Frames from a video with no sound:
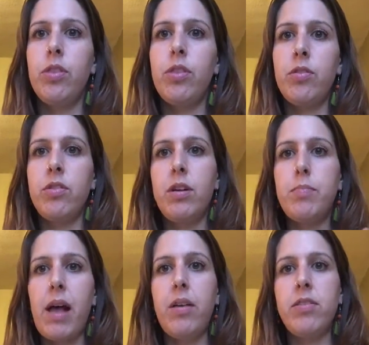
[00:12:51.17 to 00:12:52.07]
there's an
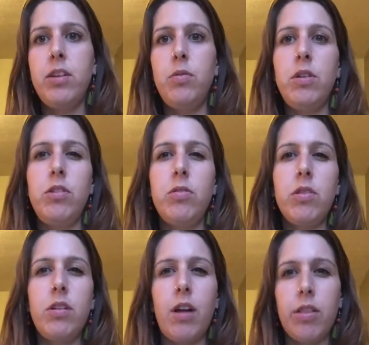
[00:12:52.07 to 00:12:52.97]
imbalance and you
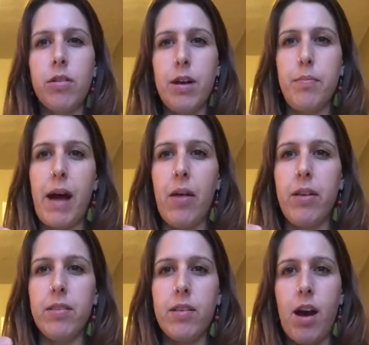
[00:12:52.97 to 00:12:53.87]
induce another
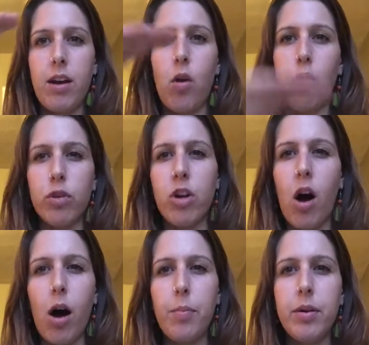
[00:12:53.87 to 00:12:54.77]
imbalance kind of over
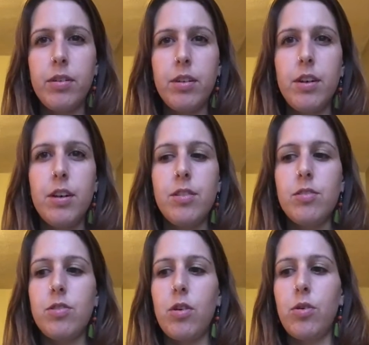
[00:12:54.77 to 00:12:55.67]
top.
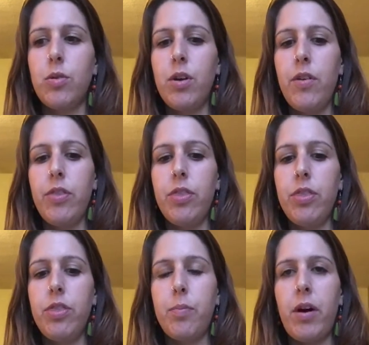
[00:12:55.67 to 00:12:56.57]
So
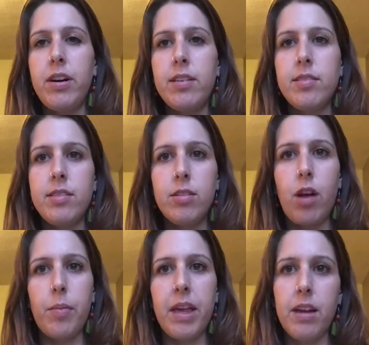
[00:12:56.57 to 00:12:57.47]
the body is still
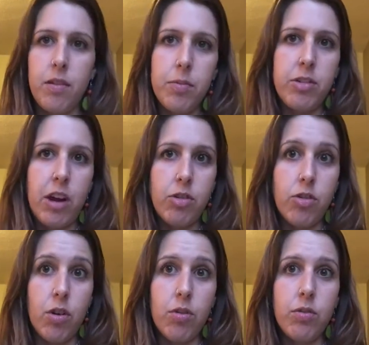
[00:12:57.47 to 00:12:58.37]
not making enough
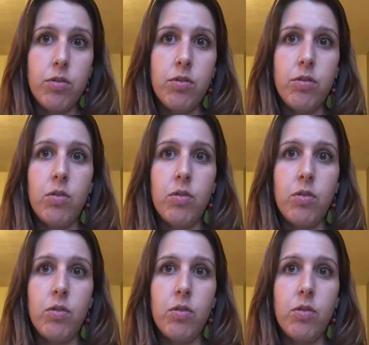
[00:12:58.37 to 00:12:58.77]
progesterone.